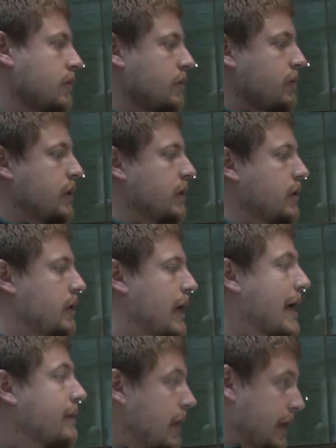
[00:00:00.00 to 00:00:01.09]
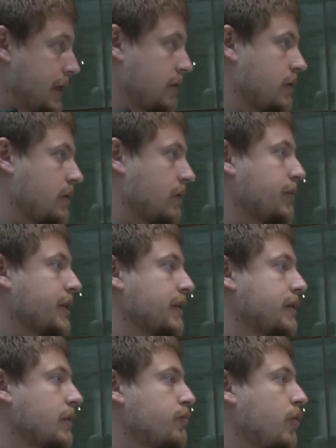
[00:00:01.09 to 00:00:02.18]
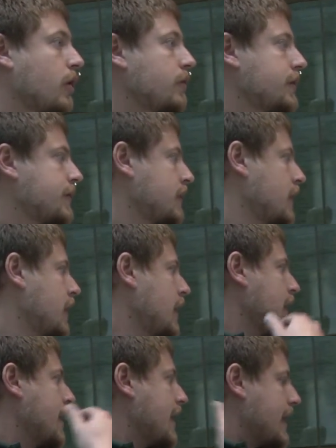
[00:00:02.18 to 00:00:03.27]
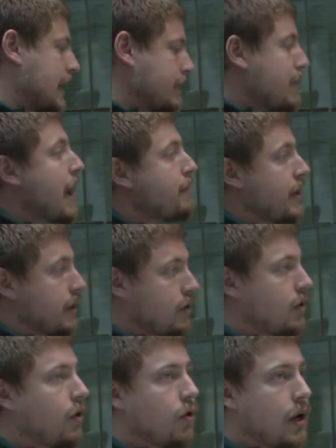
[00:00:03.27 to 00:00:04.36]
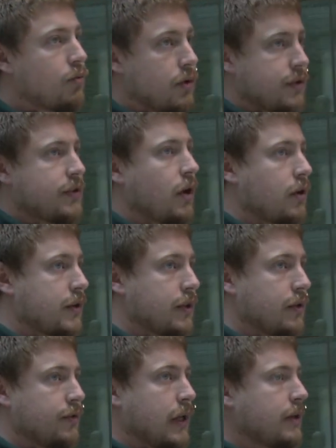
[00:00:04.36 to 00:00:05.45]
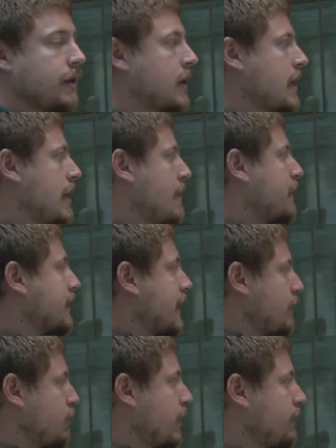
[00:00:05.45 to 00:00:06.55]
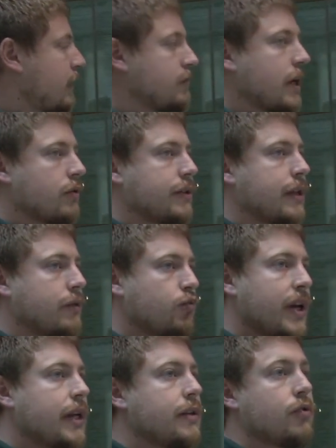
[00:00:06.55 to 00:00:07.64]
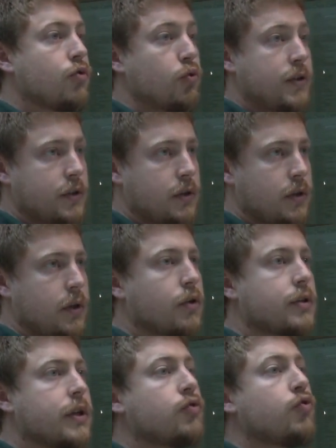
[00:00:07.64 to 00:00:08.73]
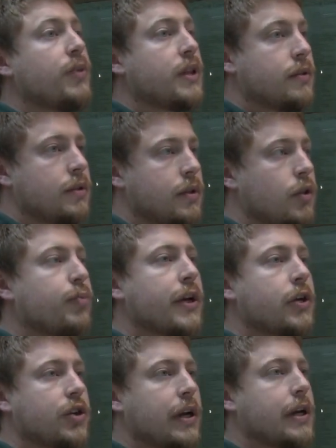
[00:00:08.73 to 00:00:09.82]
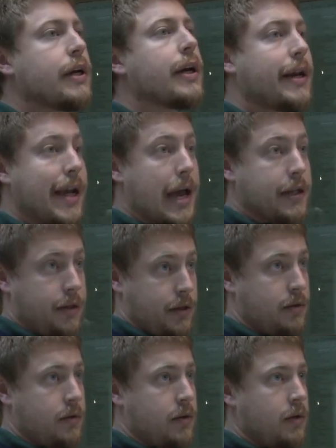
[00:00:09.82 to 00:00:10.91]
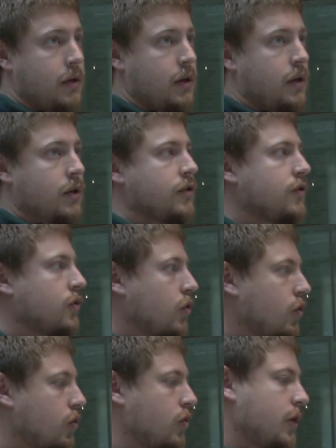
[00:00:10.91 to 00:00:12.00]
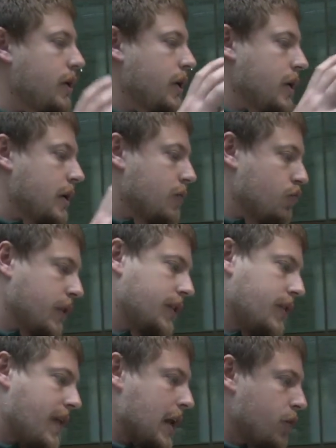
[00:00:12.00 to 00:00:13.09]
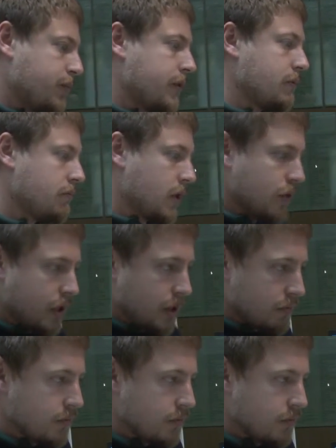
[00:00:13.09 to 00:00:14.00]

with the handling of medicinal products and mapping all our stocks in the field. But then we found out that we need the tools in order to meet the operational reality. So we developed, and we can...